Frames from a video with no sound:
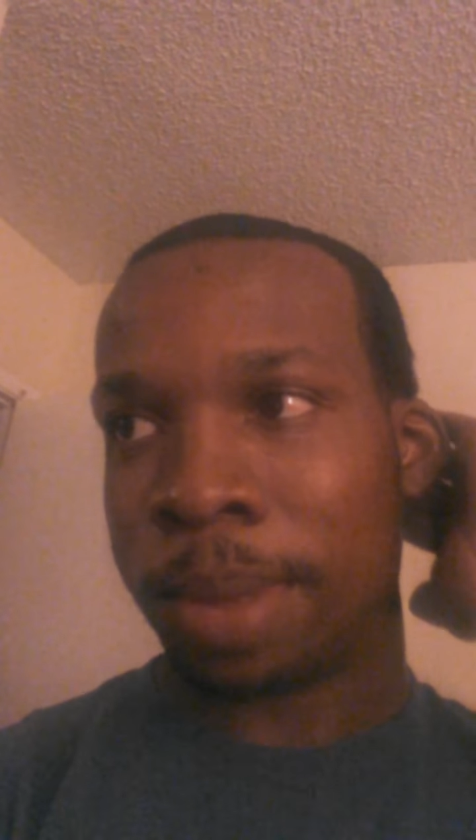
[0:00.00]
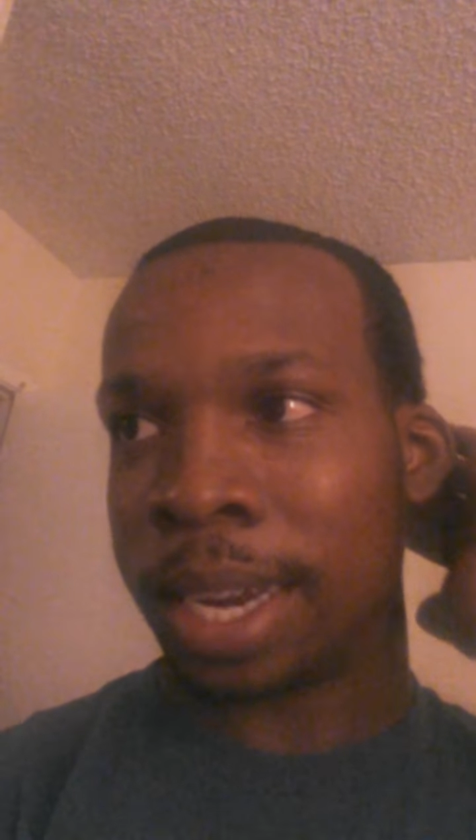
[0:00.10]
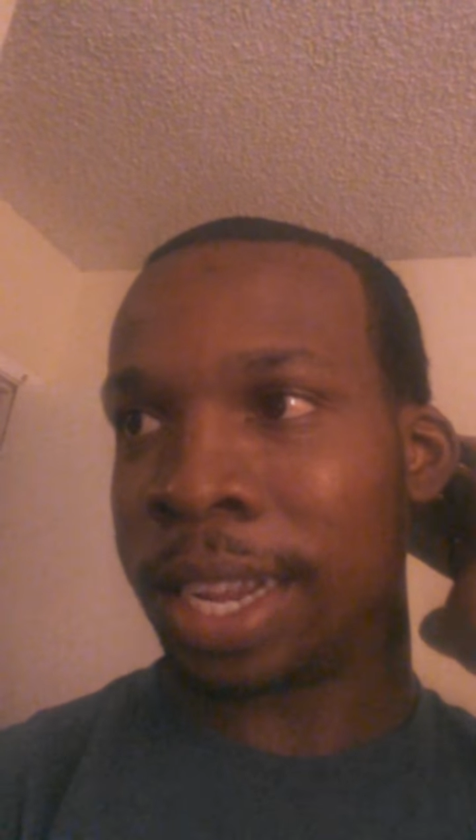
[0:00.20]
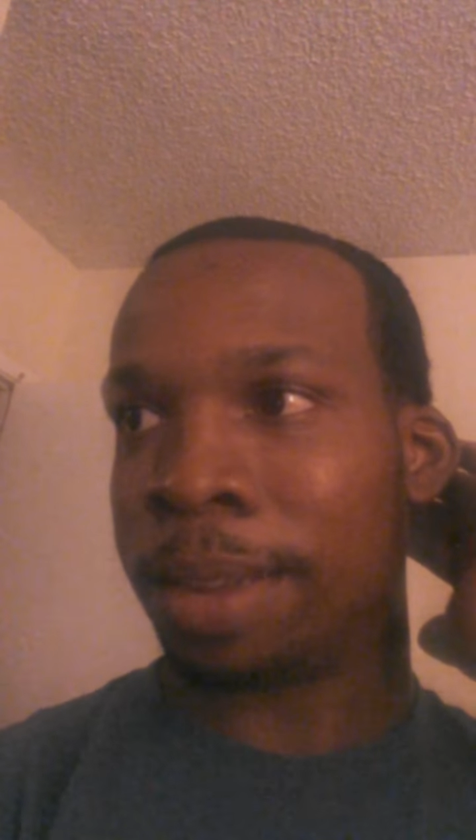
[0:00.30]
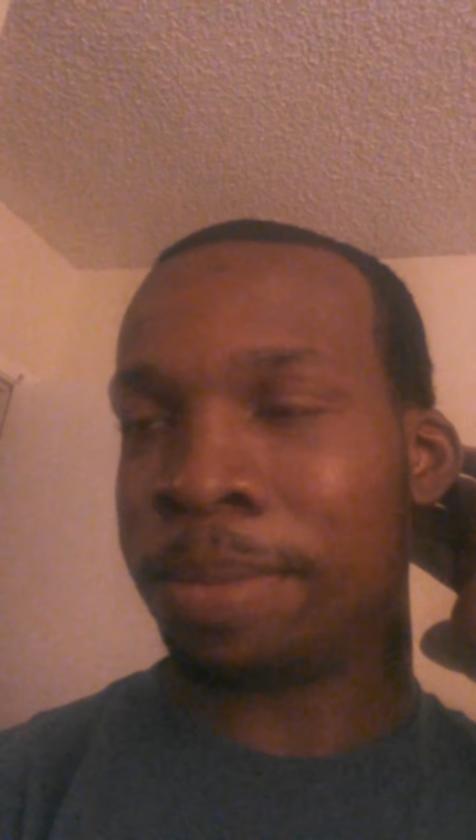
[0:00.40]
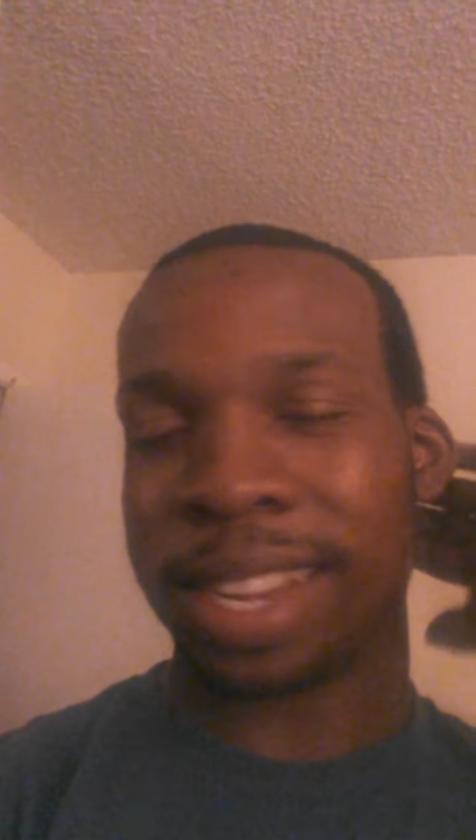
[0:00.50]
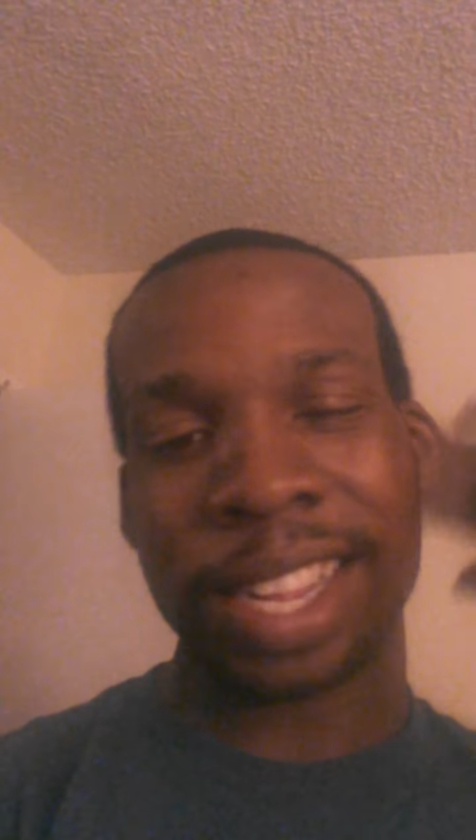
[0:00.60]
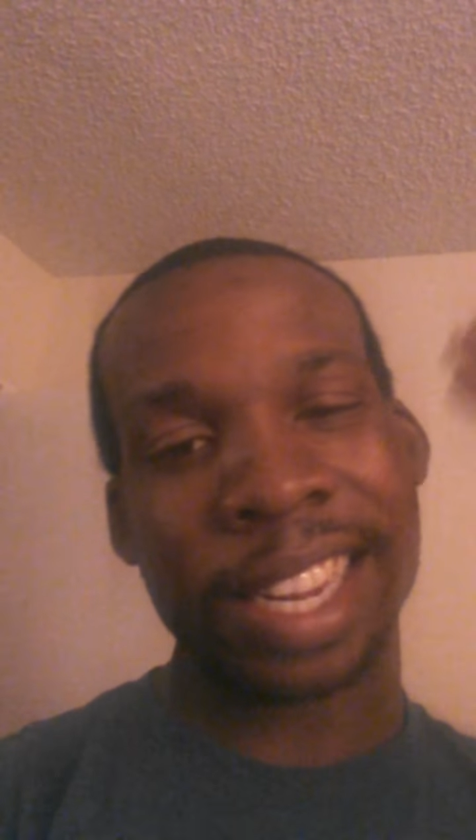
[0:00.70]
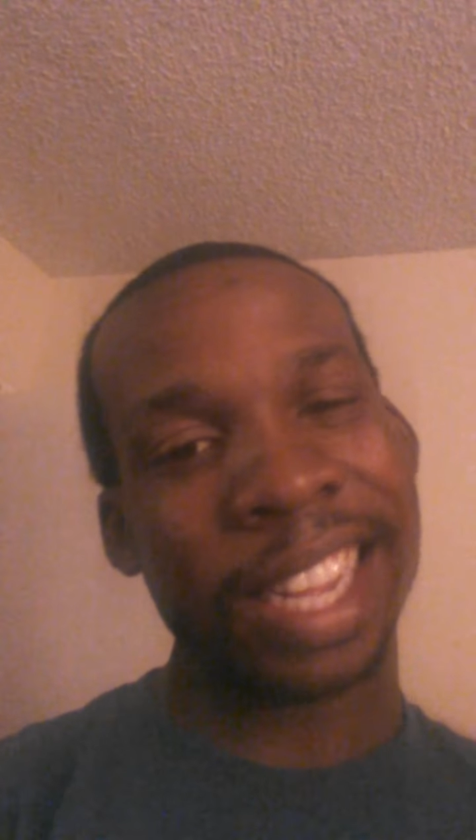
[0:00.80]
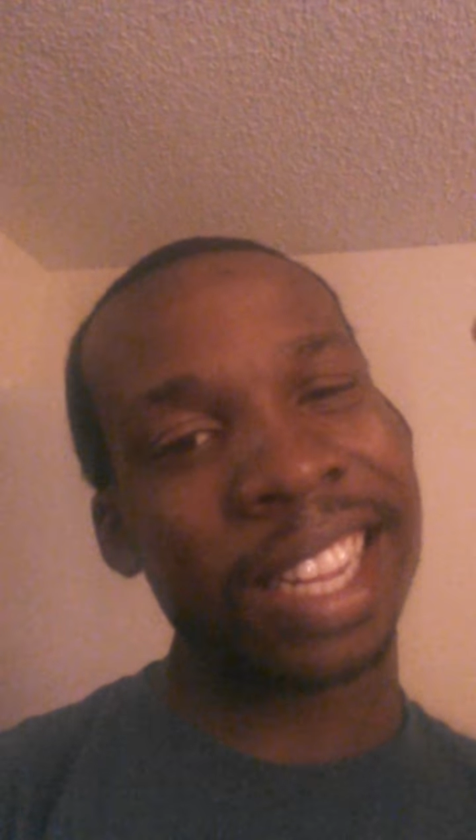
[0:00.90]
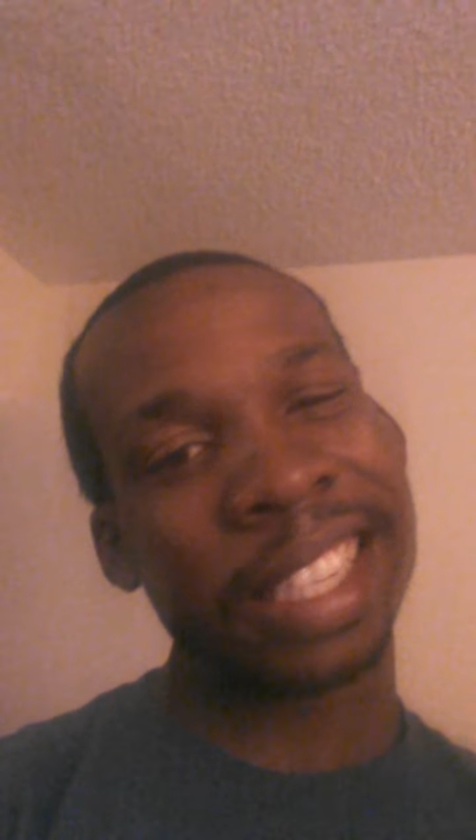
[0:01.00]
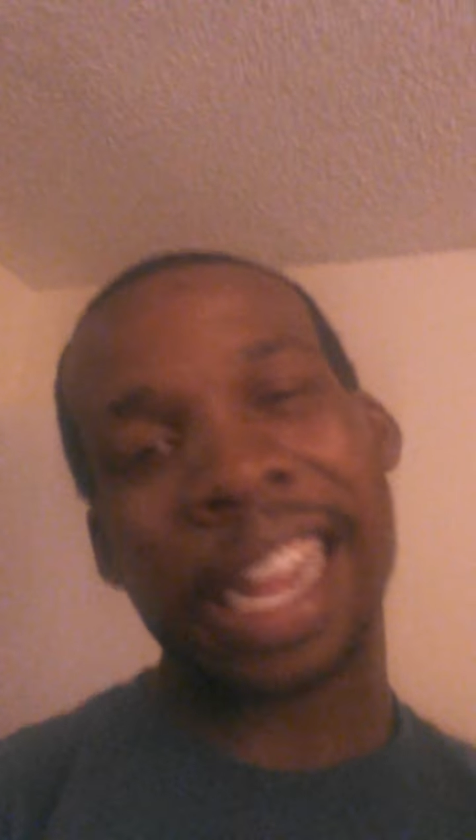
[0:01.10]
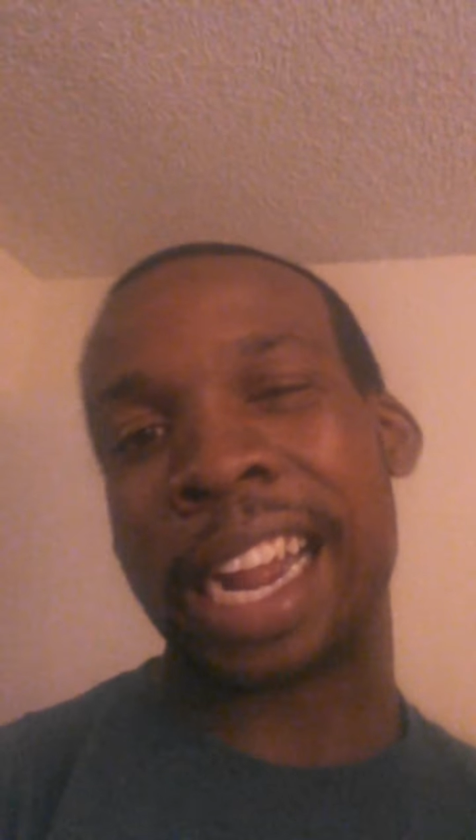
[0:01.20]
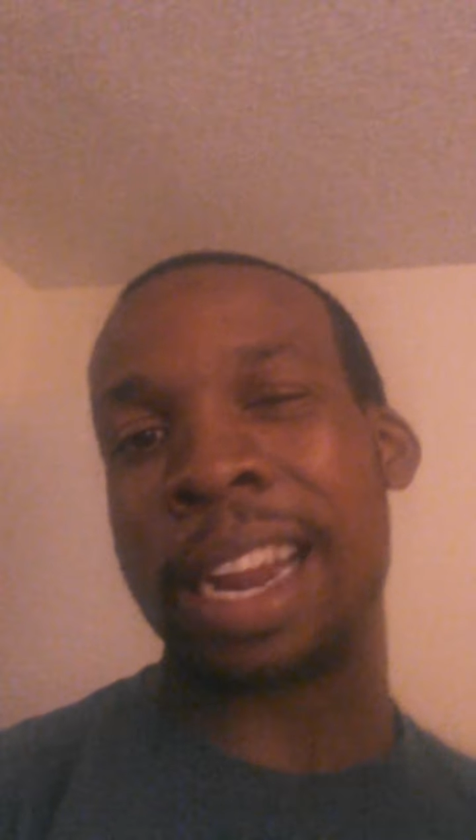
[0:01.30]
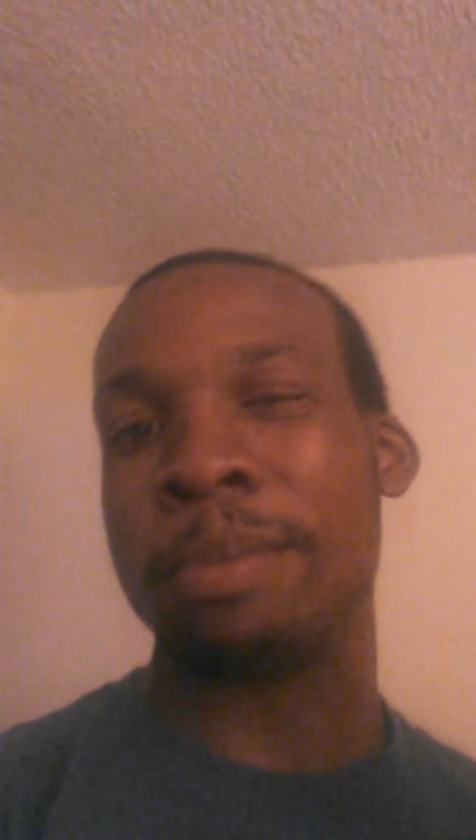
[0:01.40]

my nigga, but in the inside,